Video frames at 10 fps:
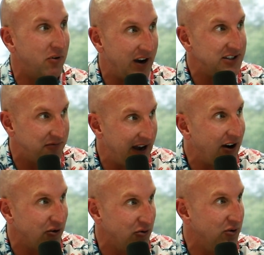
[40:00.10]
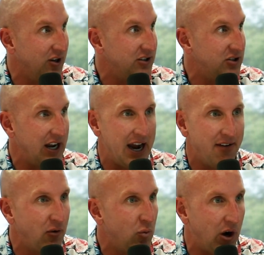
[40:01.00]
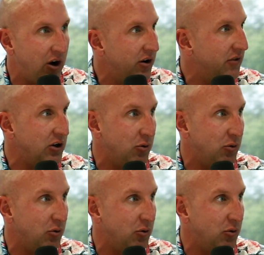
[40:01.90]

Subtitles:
Provides value to everywhere that